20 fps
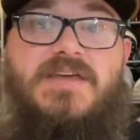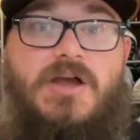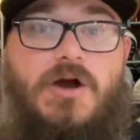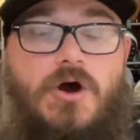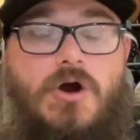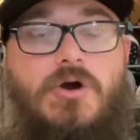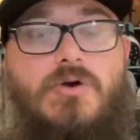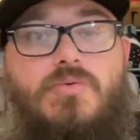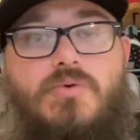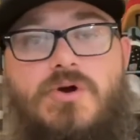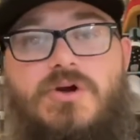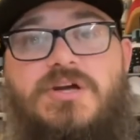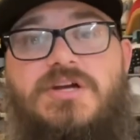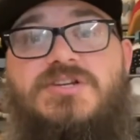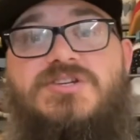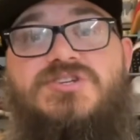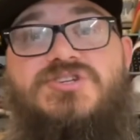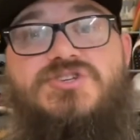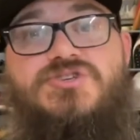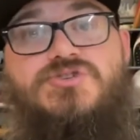are working
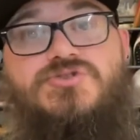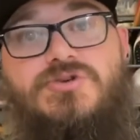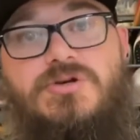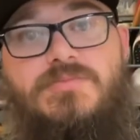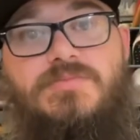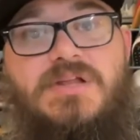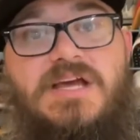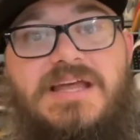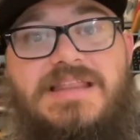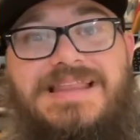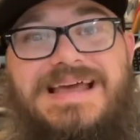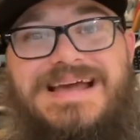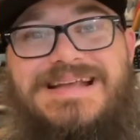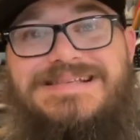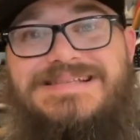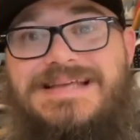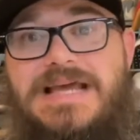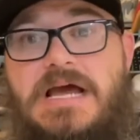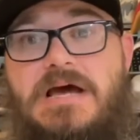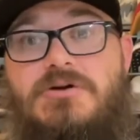to streamline
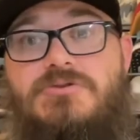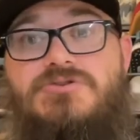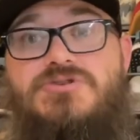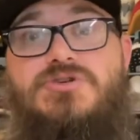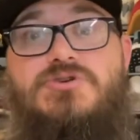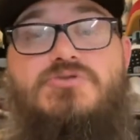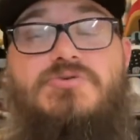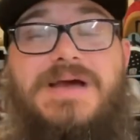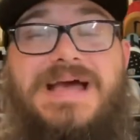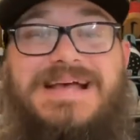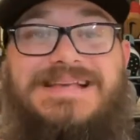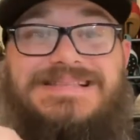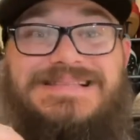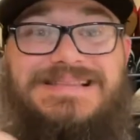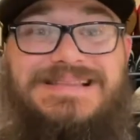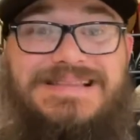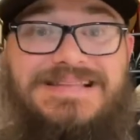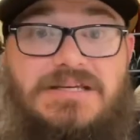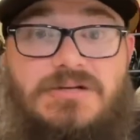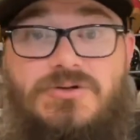that down to as
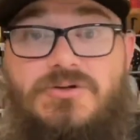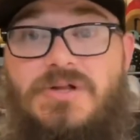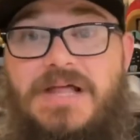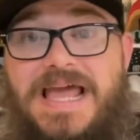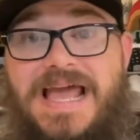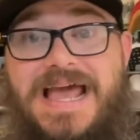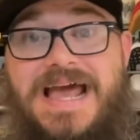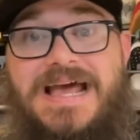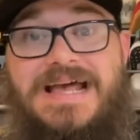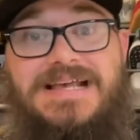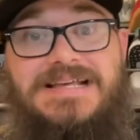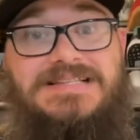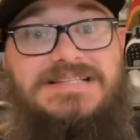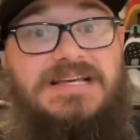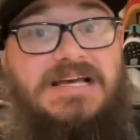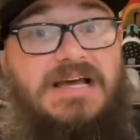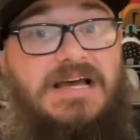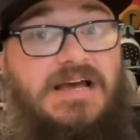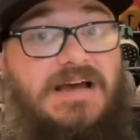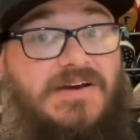little as
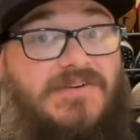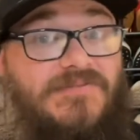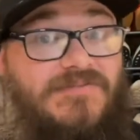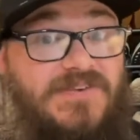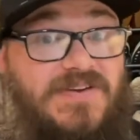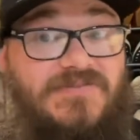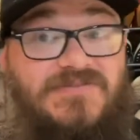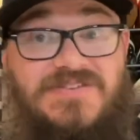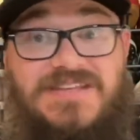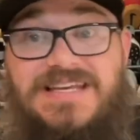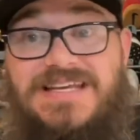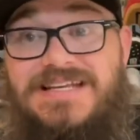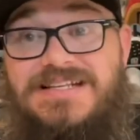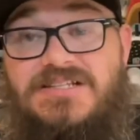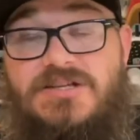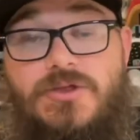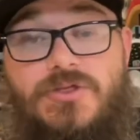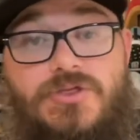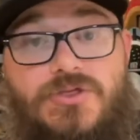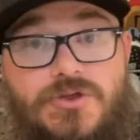15
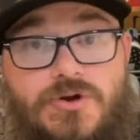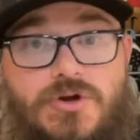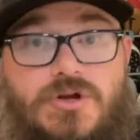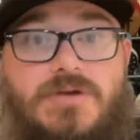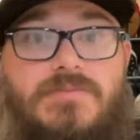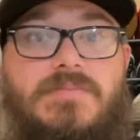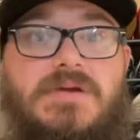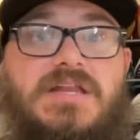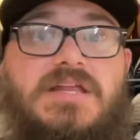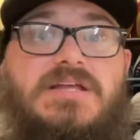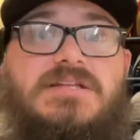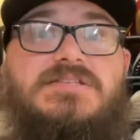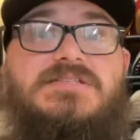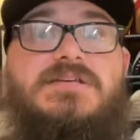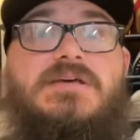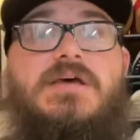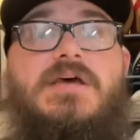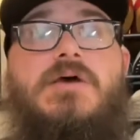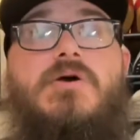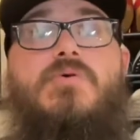to 30 minutes,
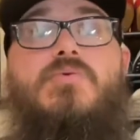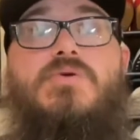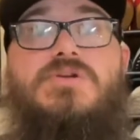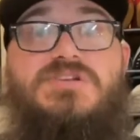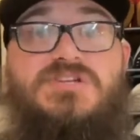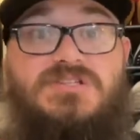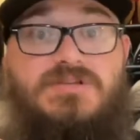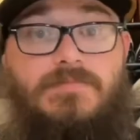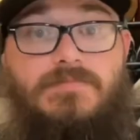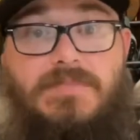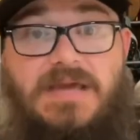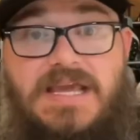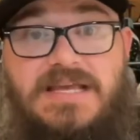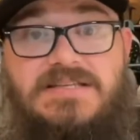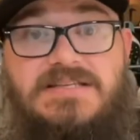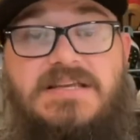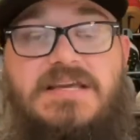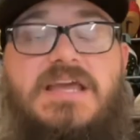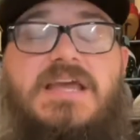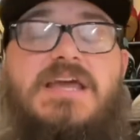which is
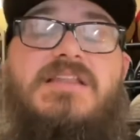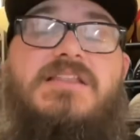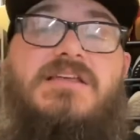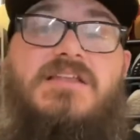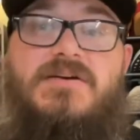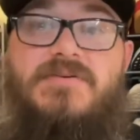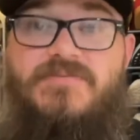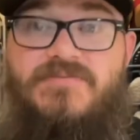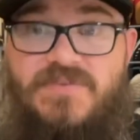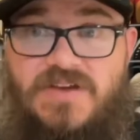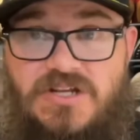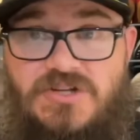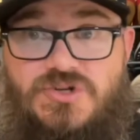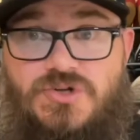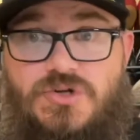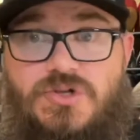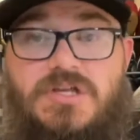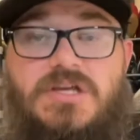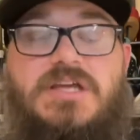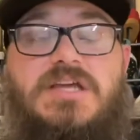amazing. And then
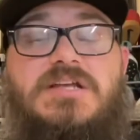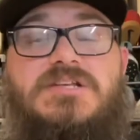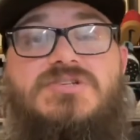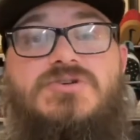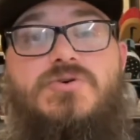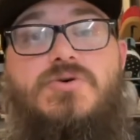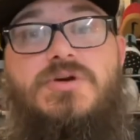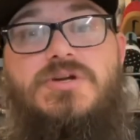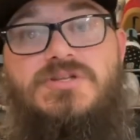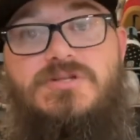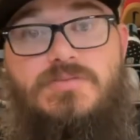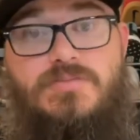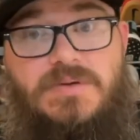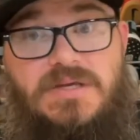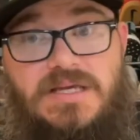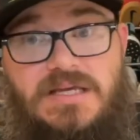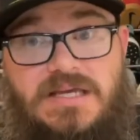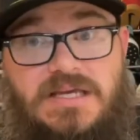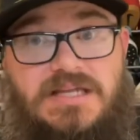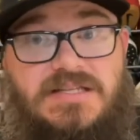eventually it's going to
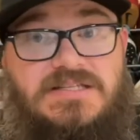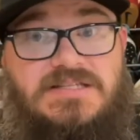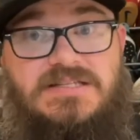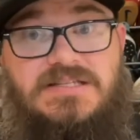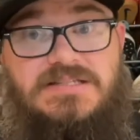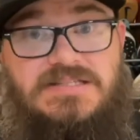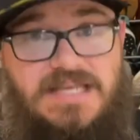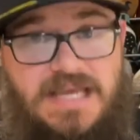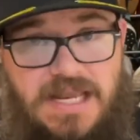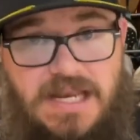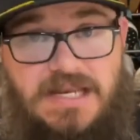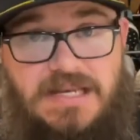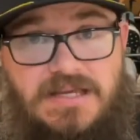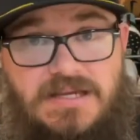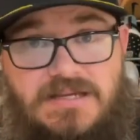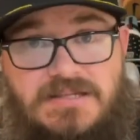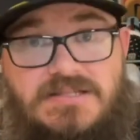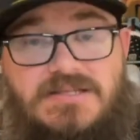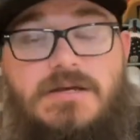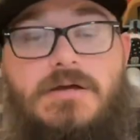be
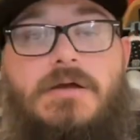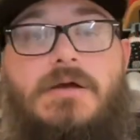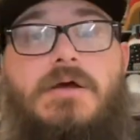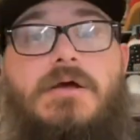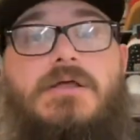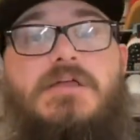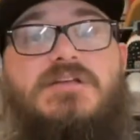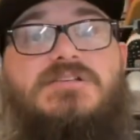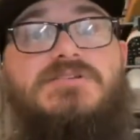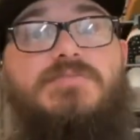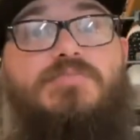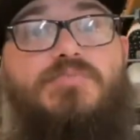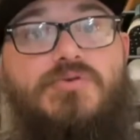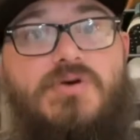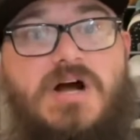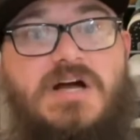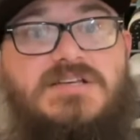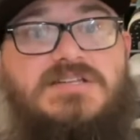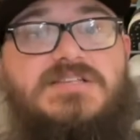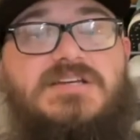instantaneous. It's a
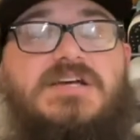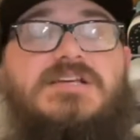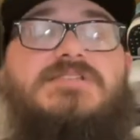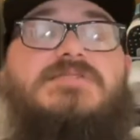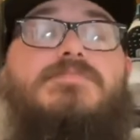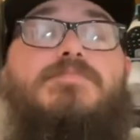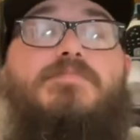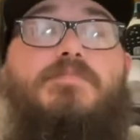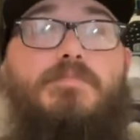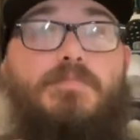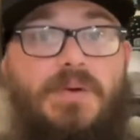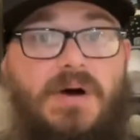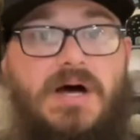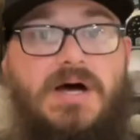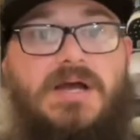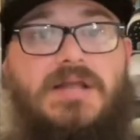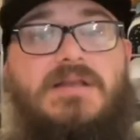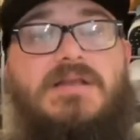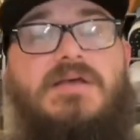process, but